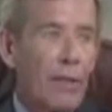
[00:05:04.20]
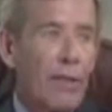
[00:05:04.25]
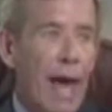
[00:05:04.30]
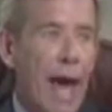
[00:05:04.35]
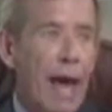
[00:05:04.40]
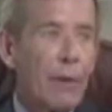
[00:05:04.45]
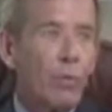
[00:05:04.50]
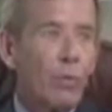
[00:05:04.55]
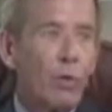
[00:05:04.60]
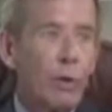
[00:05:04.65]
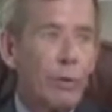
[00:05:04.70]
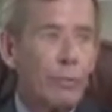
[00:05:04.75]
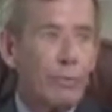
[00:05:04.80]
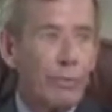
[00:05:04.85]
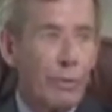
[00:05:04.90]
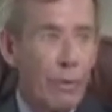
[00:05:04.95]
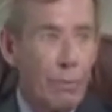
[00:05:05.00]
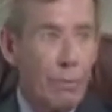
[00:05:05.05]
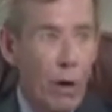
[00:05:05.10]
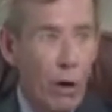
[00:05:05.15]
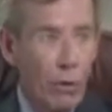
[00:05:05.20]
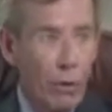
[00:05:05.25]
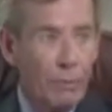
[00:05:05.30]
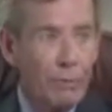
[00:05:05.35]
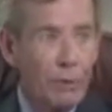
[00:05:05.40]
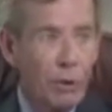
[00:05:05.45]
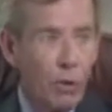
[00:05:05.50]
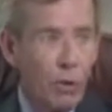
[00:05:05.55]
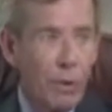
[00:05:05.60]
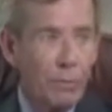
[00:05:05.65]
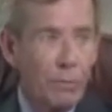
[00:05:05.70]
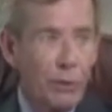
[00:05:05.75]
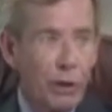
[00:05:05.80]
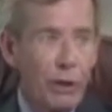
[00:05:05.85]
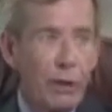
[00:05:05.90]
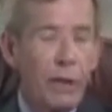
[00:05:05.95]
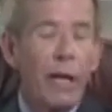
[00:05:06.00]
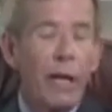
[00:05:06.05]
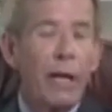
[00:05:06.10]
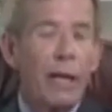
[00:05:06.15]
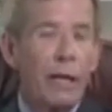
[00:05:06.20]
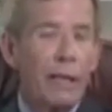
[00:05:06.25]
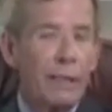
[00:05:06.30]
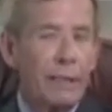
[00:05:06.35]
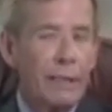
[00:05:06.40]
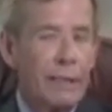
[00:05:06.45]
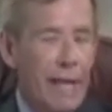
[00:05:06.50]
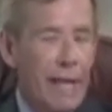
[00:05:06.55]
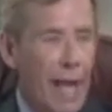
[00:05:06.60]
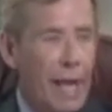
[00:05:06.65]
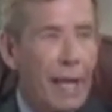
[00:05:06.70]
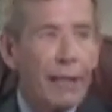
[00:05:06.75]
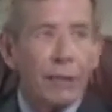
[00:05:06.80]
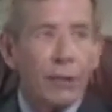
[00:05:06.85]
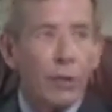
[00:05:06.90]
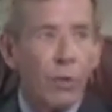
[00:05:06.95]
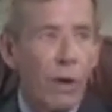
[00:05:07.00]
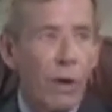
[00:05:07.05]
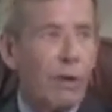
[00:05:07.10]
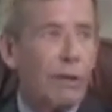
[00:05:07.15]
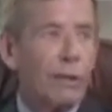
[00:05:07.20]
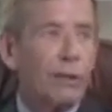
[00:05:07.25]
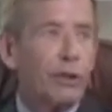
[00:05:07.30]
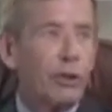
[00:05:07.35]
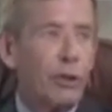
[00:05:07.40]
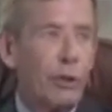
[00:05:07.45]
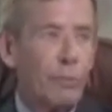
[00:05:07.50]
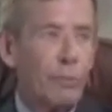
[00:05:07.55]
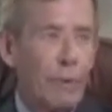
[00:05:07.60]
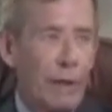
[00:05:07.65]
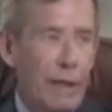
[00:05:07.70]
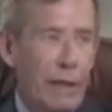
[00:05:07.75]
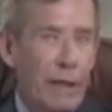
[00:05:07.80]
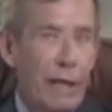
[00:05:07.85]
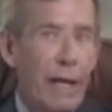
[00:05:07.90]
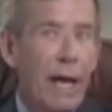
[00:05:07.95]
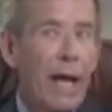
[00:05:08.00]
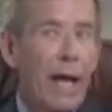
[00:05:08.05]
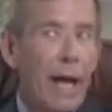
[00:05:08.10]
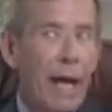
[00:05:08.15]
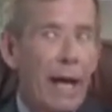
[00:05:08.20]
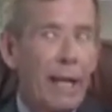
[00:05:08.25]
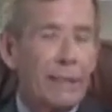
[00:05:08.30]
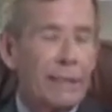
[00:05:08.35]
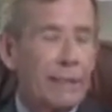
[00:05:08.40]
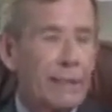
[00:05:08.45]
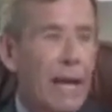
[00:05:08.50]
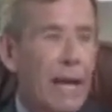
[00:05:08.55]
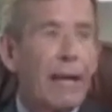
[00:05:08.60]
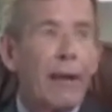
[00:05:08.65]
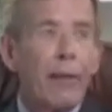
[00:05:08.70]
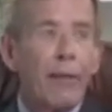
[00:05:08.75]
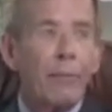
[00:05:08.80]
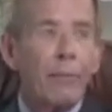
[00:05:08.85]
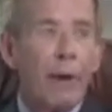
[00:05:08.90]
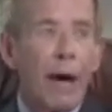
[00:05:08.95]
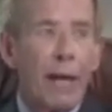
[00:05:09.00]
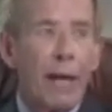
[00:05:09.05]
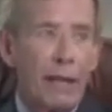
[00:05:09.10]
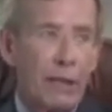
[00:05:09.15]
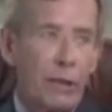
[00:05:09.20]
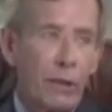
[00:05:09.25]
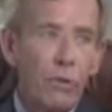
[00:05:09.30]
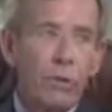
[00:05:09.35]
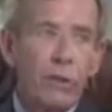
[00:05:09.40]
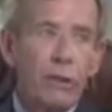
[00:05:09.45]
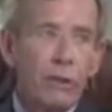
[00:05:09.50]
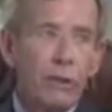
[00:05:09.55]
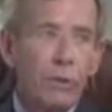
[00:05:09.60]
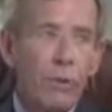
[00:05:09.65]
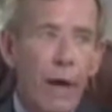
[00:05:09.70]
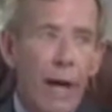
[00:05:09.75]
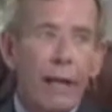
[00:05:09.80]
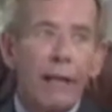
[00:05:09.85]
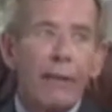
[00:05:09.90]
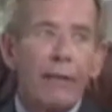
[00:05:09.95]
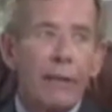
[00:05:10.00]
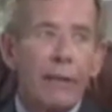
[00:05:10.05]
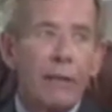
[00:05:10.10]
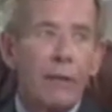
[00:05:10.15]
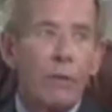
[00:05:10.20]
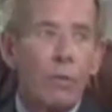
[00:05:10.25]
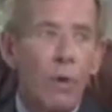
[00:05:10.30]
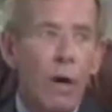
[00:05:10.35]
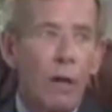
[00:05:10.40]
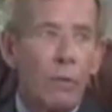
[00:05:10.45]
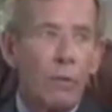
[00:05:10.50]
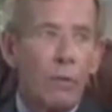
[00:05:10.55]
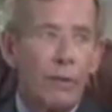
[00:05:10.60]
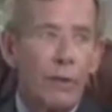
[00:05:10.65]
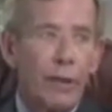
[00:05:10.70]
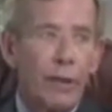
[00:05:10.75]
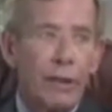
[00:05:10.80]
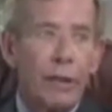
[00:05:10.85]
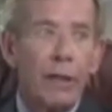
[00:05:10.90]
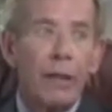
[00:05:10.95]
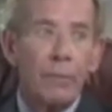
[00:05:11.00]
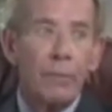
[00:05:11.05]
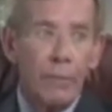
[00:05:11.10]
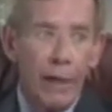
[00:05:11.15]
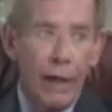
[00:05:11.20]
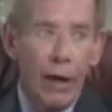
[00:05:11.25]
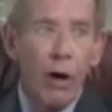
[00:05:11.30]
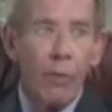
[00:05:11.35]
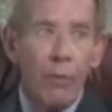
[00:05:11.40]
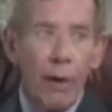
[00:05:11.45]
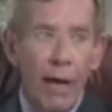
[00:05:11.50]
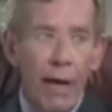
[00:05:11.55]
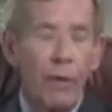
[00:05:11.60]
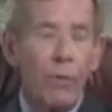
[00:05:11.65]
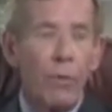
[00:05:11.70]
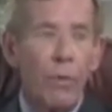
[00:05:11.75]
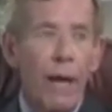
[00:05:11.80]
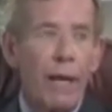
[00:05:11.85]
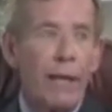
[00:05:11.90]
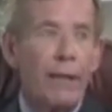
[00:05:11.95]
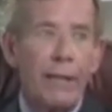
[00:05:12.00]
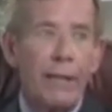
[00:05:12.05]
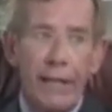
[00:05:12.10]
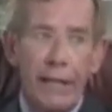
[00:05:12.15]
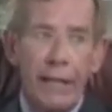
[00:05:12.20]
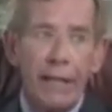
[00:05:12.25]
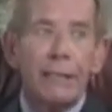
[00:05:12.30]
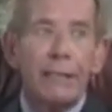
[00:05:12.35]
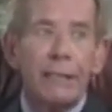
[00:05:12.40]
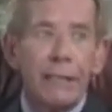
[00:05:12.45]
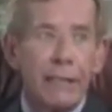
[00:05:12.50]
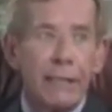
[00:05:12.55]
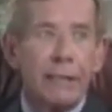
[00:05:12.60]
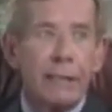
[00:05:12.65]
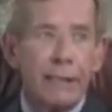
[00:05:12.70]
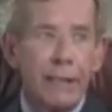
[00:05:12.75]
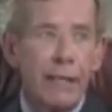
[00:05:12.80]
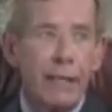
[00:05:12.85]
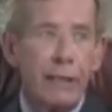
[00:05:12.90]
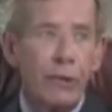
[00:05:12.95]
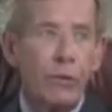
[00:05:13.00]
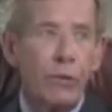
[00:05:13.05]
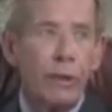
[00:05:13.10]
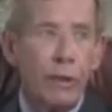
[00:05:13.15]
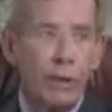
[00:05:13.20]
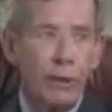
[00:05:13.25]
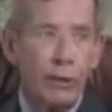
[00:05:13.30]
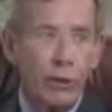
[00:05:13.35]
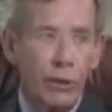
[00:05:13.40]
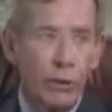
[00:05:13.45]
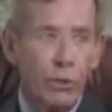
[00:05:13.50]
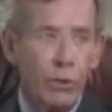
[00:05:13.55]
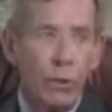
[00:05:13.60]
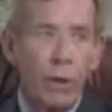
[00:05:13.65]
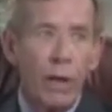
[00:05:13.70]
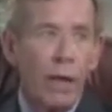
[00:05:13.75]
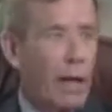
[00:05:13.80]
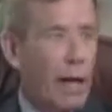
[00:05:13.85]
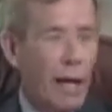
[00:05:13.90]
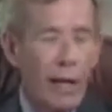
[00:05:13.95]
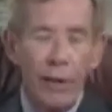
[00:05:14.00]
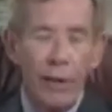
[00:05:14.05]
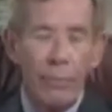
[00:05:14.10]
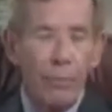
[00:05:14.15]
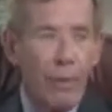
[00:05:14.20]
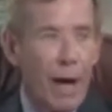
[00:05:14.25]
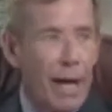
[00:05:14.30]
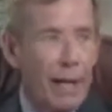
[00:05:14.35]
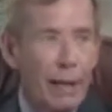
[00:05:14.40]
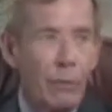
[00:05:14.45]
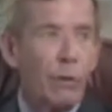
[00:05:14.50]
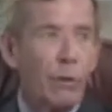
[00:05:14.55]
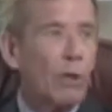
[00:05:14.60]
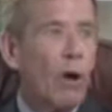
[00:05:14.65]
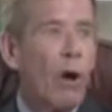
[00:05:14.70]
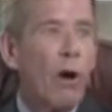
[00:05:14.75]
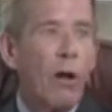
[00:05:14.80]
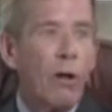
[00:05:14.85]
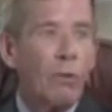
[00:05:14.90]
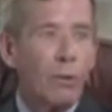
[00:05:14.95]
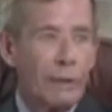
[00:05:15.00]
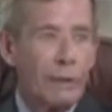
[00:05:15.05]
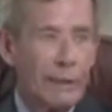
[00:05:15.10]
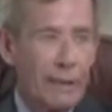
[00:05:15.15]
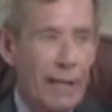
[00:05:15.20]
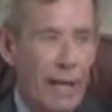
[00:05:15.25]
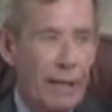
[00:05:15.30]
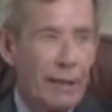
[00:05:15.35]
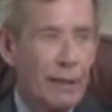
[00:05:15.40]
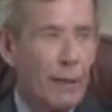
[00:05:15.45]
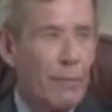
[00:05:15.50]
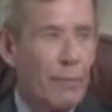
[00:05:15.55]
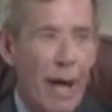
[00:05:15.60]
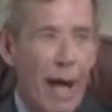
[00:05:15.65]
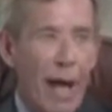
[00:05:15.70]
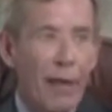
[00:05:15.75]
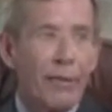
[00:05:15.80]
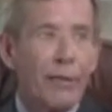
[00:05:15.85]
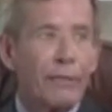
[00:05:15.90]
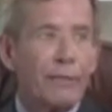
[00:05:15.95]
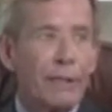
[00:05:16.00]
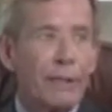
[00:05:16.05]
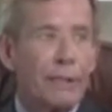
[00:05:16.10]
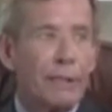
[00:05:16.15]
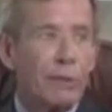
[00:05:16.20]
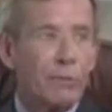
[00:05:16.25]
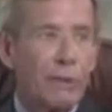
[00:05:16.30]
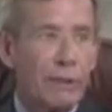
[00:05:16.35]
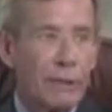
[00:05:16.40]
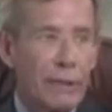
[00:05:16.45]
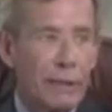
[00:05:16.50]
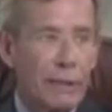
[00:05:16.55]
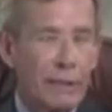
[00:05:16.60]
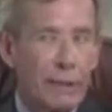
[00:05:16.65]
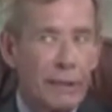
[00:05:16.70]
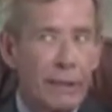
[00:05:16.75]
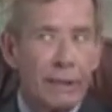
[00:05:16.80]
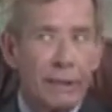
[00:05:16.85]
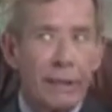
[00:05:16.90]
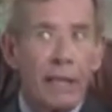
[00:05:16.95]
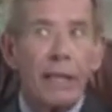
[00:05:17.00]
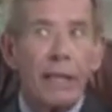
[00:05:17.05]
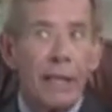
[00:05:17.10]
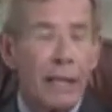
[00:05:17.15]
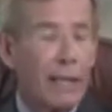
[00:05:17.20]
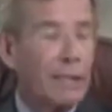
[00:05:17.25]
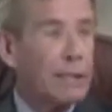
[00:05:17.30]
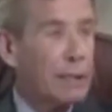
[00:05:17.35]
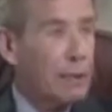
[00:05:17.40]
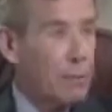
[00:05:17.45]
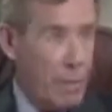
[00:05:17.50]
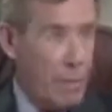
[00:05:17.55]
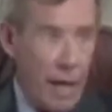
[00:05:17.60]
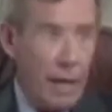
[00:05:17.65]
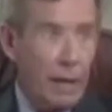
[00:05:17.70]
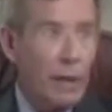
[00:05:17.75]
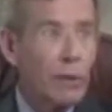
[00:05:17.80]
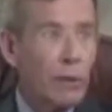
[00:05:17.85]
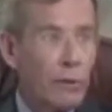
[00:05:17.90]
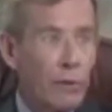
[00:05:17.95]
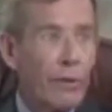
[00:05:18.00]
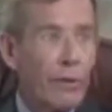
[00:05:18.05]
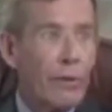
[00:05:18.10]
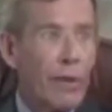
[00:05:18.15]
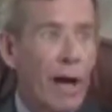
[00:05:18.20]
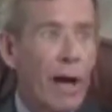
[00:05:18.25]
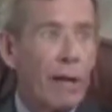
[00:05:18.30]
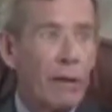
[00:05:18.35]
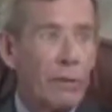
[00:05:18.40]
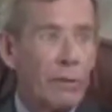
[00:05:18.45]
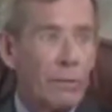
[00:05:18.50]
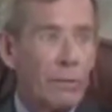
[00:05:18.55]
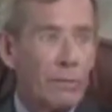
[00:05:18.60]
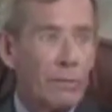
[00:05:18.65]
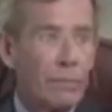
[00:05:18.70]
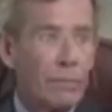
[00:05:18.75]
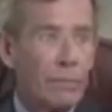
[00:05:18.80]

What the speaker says: that would promote absorption, get it to where it should be, and say to the body, you can do anything you want with it, but oh, by the way, the easiest thing you can do, and the body will always take the path of least resistance, is to make glutathione.